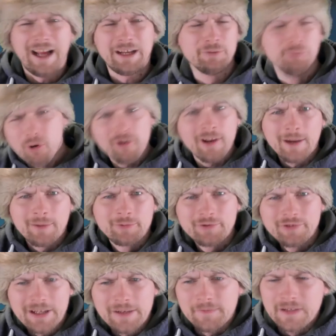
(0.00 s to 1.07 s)
I woke up
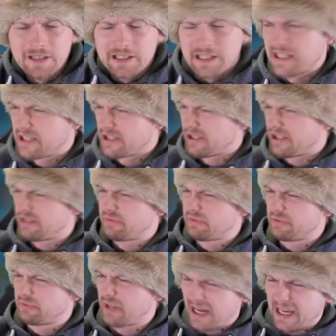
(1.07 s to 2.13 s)
today thinking,
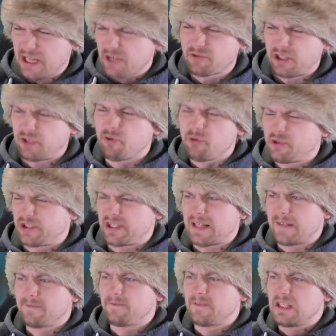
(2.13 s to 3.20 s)
I got to do
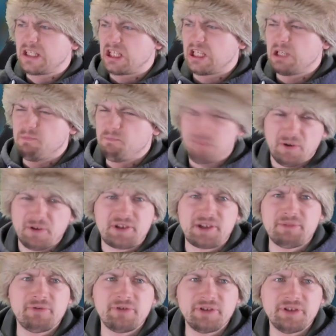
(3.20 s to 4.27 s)
something
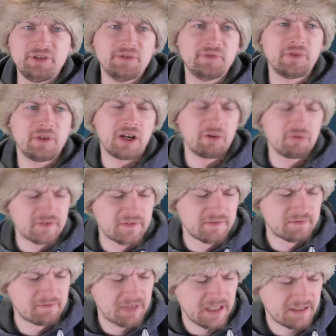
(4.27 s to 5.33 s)
impossible new for, and I
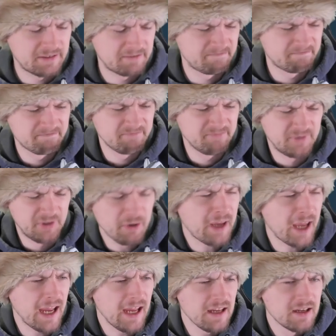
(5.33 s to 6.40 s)
was like,
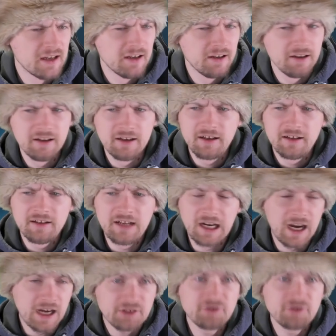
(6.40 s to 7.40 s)
okay, there are